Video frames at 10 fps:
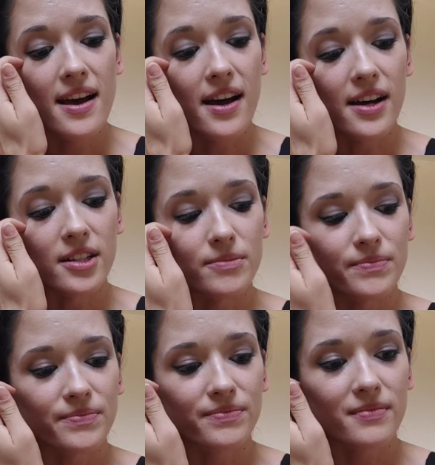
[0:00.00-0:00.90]

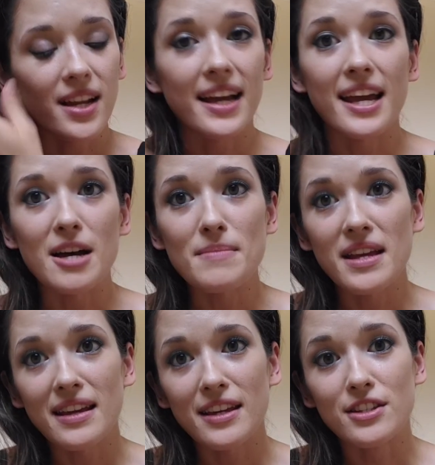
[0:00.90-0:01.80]
I am
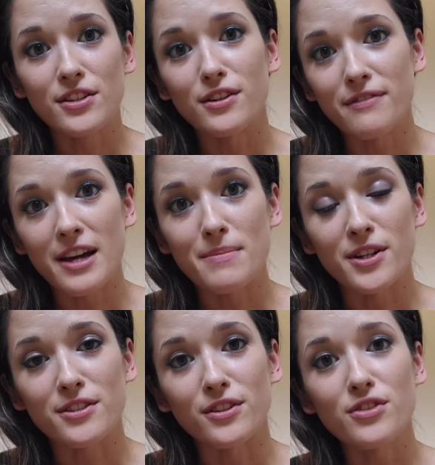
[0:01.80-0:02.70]
a certified
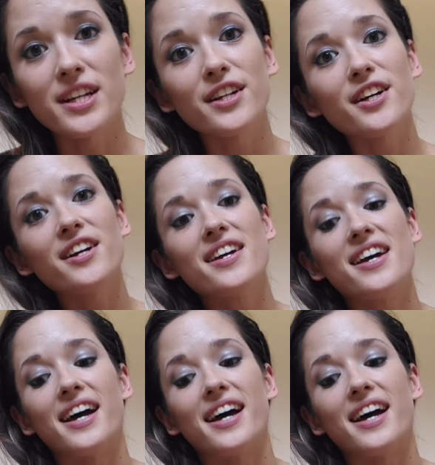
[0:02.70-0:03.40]
personal trainer.